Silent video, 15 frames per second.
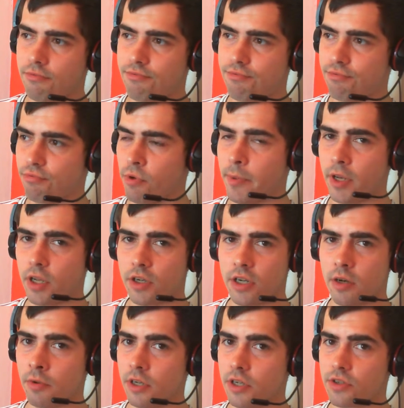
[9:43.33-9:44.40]
We'd be looking at a
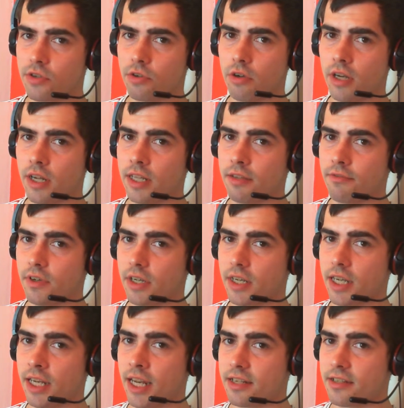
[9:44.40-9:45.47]
worse scoreline than
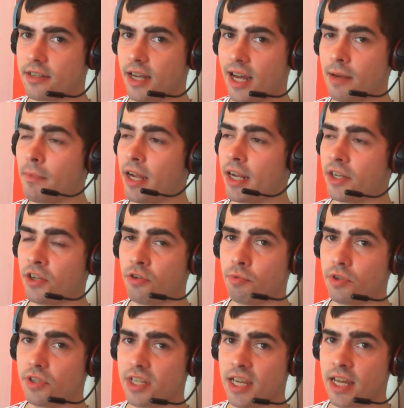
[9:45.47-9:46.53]
fucking Leicester and Man U put
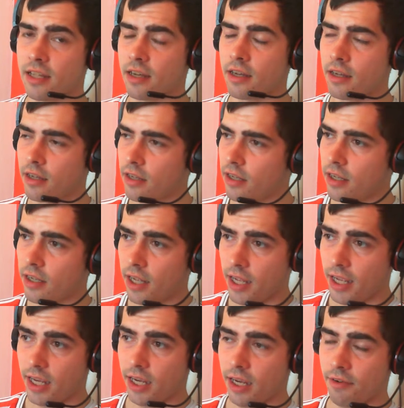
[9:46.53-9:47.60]
together.
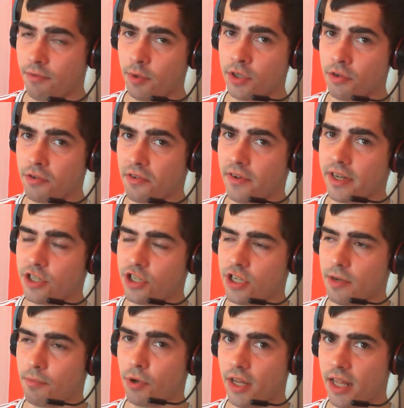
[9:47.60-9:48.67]
If we do defend shit,
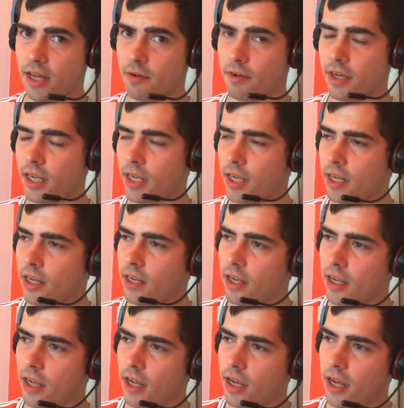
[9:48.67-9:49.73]
put it that way.
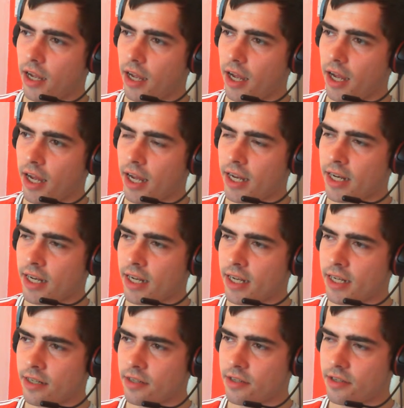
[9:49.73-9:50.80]

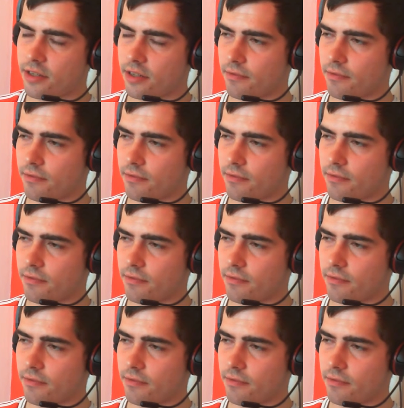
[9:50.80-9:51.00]
And